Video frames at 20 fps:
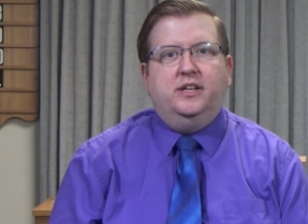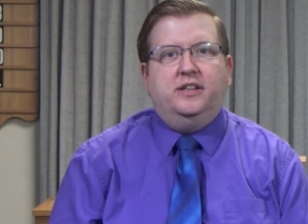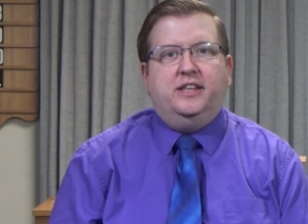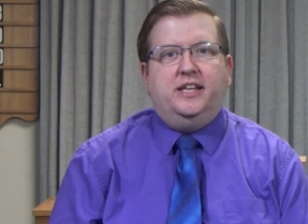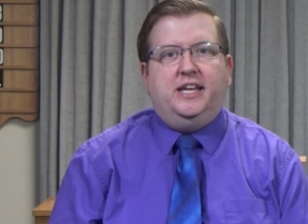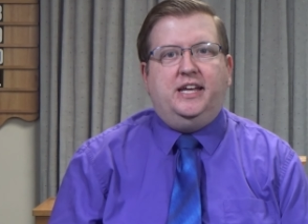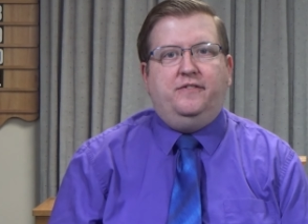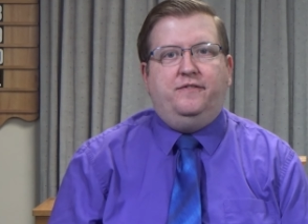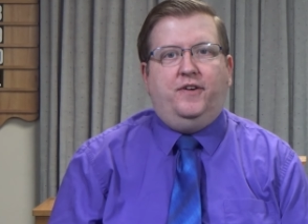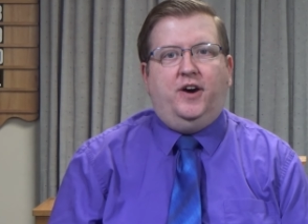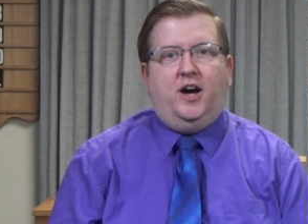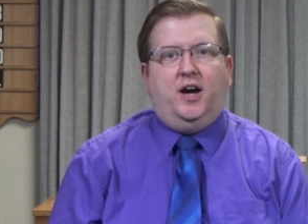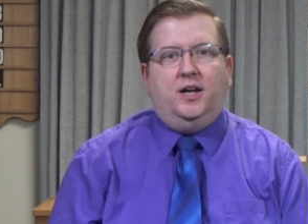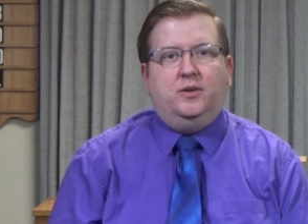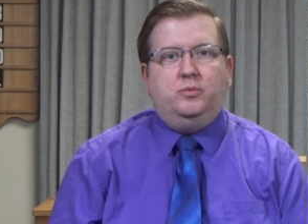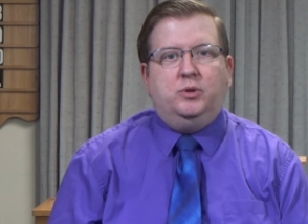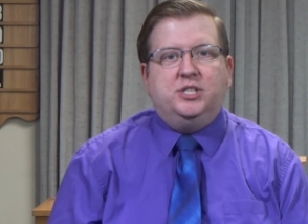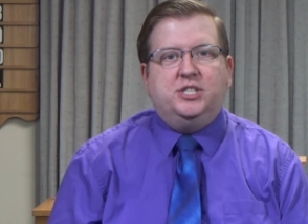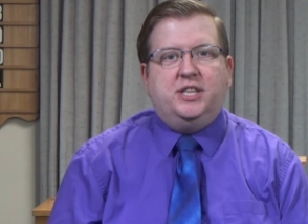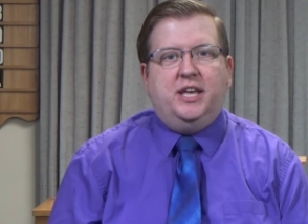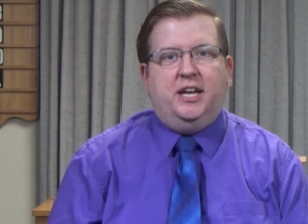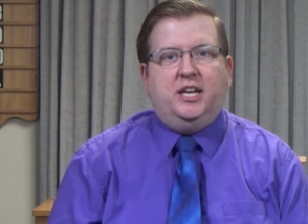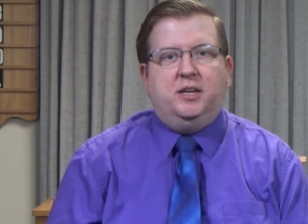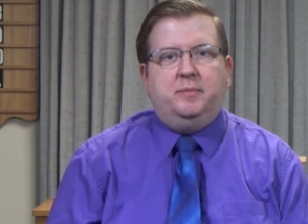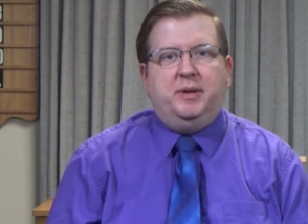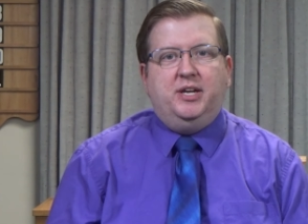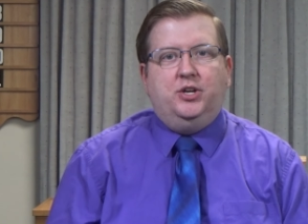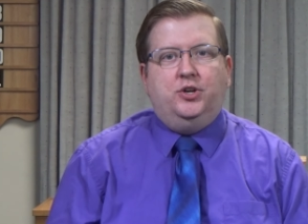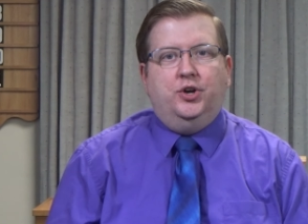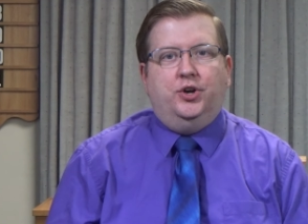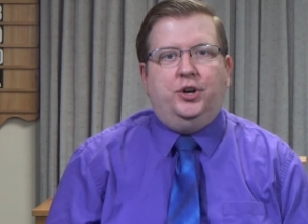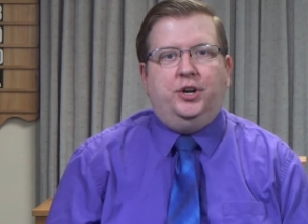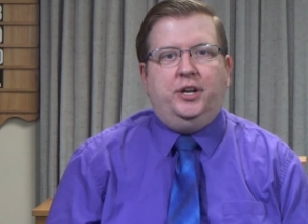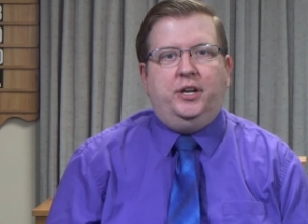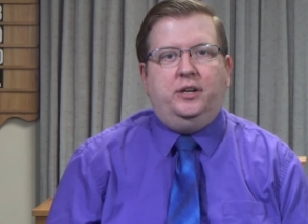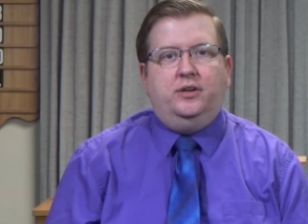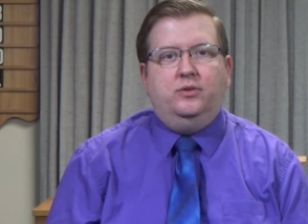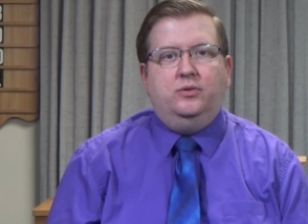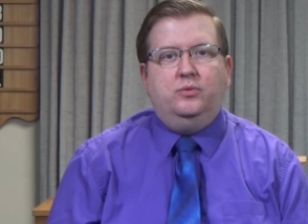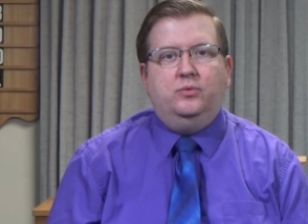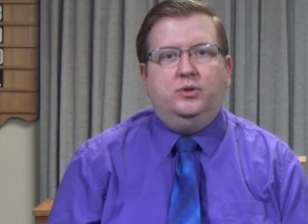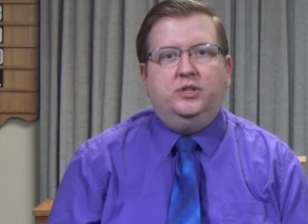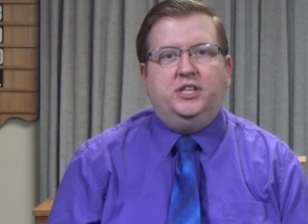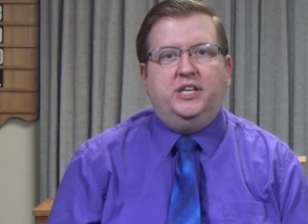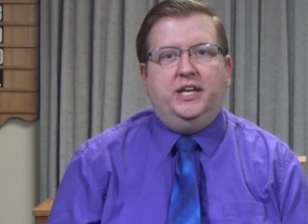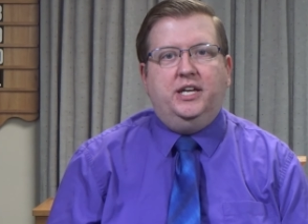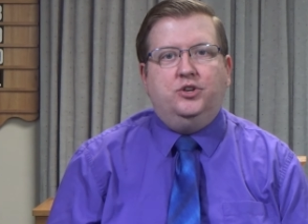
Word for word: The ephod was then to be girded with the